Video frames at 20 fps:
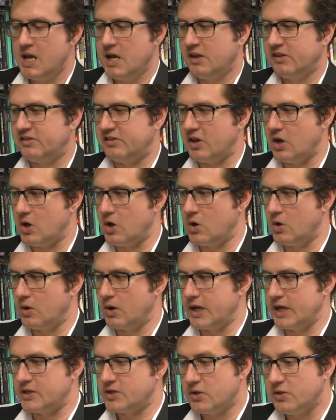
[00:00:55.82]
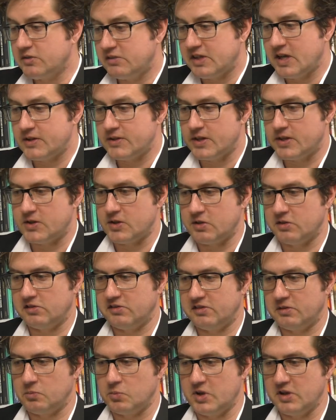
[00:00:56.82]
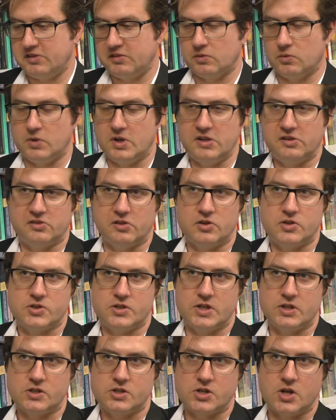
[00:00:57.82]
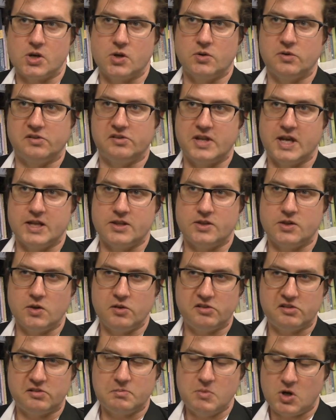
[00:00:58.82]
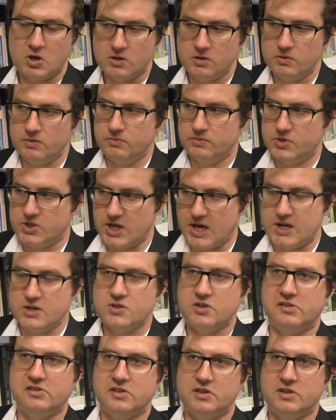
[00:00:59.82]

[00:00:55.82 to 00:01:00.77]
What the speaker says: So it turns out that there is some recent research that shows that those small changes